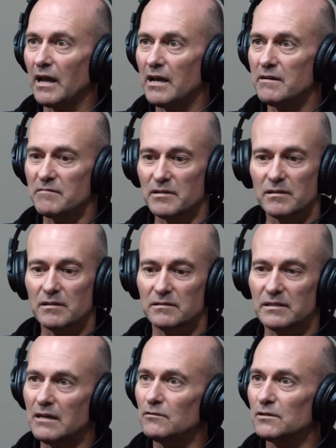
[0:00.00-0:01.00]
And because
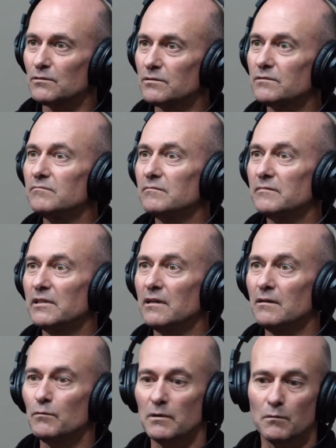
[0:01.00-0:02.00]
that was,
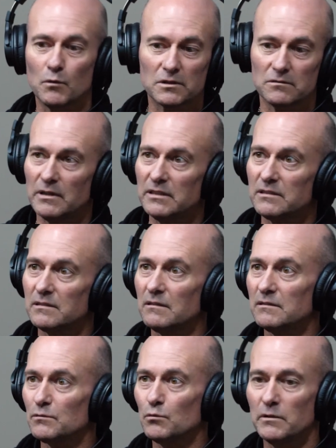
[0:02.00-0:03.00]
when I wasn't racing, I
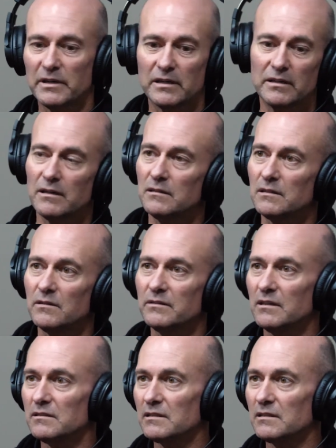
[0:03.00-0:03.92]
was working on those